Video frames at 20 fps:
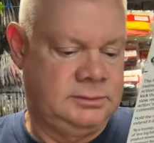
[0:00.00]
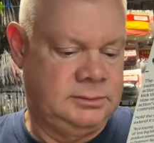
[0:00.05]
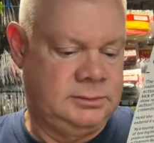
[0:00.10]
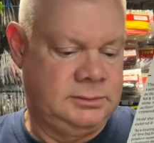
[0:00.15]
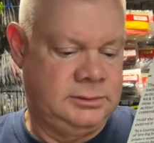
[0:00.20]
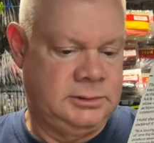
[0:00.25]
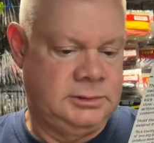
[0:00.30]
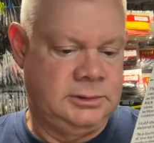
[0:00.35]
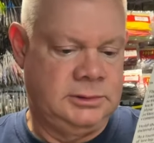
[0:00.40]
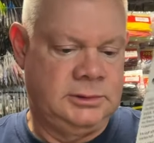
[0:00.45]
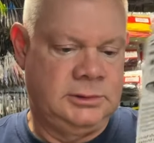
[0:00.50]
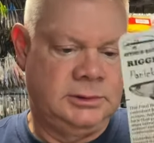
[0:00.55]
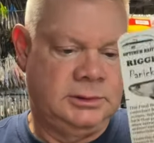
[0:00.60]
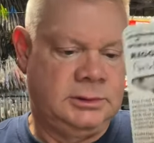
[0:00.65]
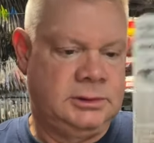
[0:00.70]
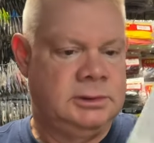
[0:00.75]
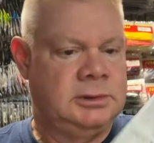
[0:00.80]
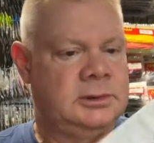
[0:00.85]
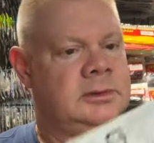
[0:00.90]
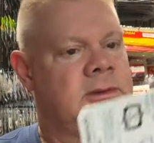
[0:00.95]

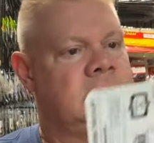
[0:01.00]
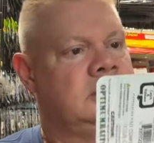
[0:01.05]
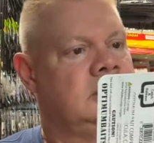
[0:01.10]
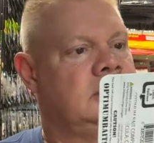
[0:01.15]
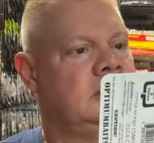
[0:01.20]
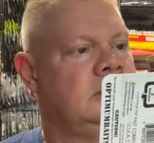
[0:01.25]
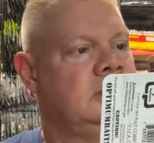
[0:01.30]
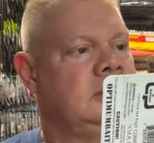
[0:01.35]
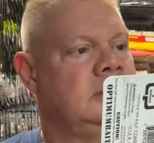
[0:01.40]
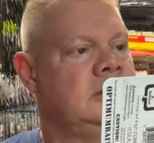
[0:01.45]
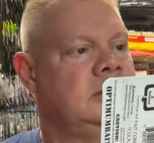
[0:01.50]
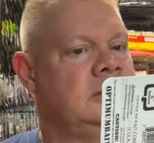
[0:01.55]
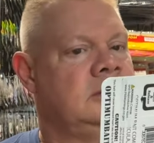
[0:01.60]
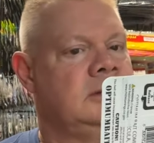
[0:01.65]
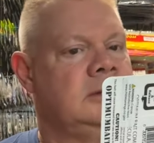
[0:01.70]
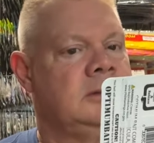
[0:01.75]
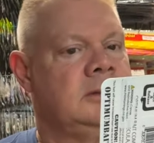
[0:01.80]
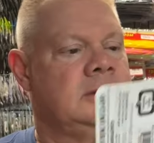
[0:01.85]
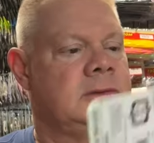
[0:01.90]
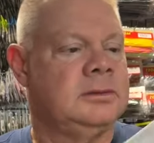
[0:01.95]

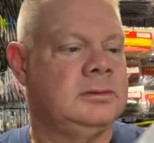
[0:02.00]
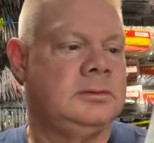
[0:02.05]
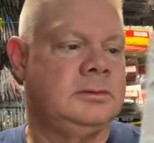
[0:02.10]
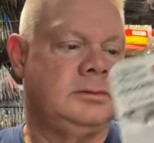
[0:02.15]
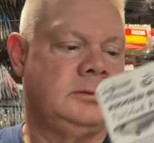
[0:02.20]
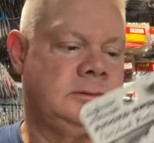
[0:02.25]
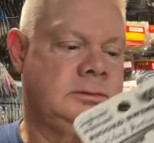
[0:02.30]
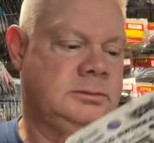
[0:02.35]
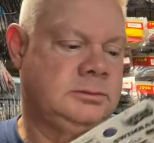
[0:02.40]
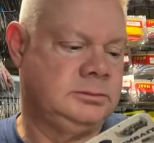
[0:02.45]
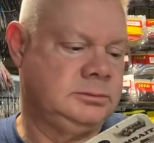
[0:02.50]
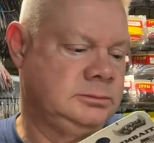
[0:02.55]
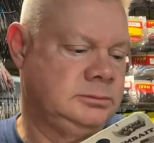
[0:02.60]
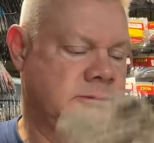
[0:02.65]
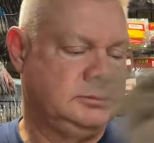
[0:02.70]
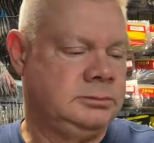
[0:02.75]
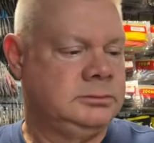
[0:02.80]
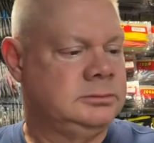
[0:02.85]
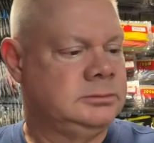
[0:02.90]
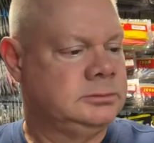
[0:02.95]

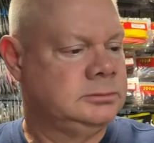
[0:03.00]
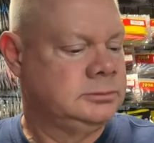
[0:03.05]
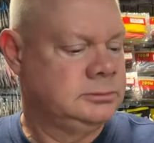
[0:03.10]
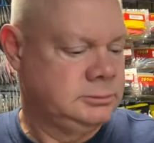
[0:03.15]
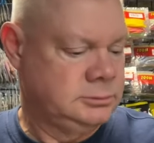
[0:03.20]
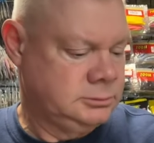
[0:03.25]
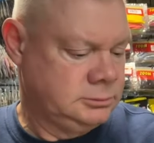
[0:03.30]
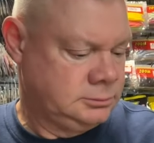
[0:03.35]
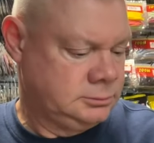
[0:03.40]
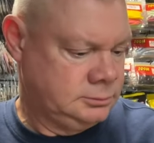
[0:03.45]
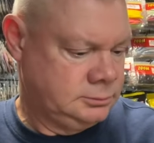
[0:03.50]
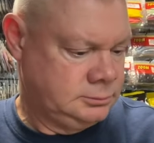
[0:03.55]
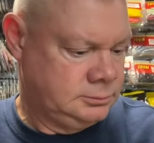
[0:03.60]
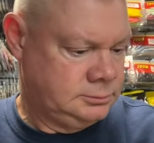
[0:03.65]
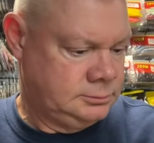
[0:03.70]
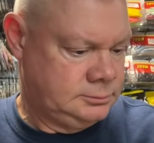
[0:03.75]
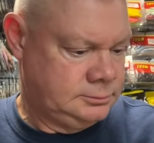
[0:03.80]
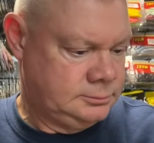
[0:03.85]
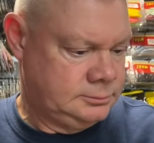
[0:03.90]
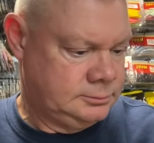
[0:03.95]

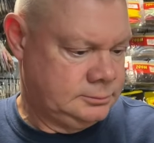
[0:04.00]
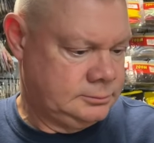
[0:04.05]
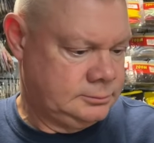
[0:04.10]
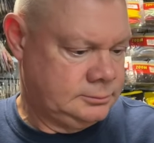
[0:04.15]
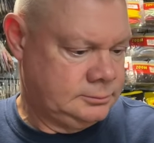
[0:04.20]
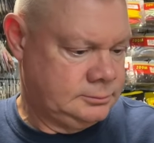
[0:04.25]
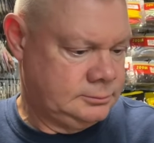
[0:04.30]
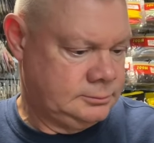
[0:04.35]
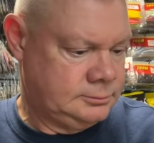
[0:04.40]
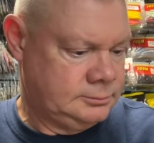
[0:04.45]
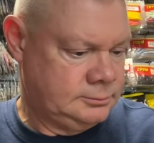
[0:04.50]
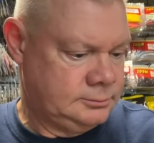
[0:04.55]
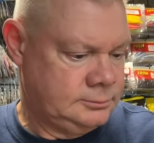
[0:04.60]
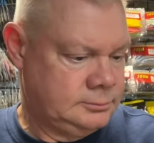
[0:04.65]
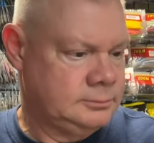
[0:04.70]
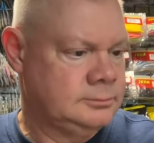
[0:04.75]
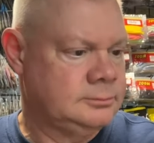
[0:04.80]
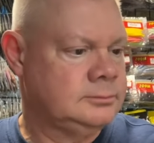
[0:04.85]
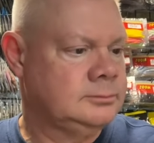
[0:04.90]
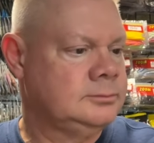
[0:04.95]

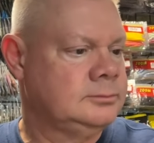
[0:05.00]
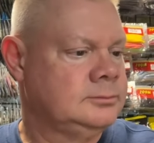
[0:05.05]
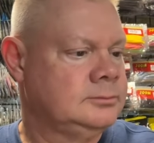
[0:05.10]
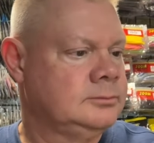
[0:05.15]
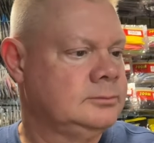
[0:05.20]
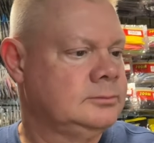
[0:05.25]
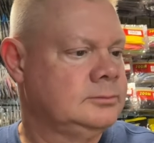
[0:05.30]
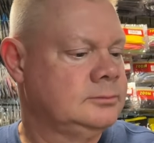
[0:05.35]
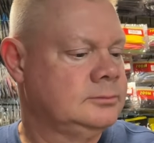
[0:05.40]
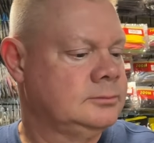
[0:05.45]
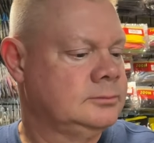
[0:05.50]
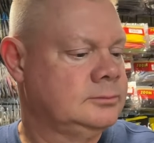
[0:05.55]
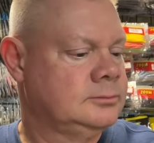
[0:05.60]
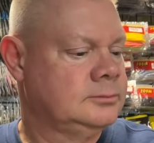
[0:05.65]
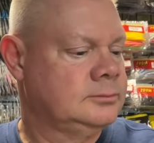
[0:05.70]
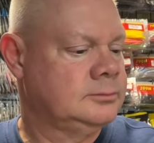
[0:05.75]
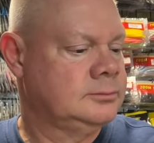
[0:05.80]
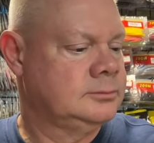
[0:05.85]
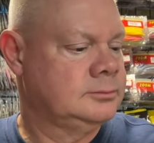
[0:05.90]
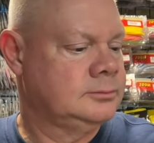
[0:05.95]

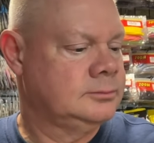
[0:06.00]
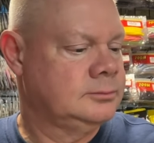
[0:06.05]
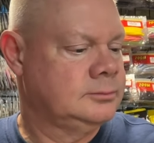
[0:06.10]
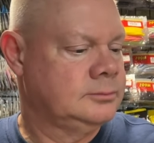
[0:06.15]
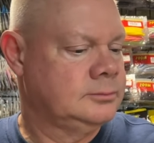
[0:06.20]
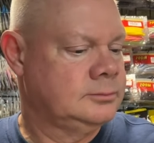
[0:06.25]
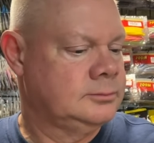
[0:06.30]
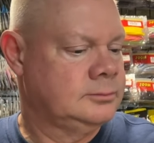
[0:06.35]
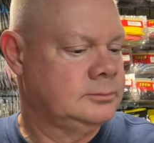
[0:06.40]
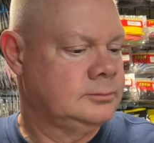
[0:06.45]
Nobody speaks.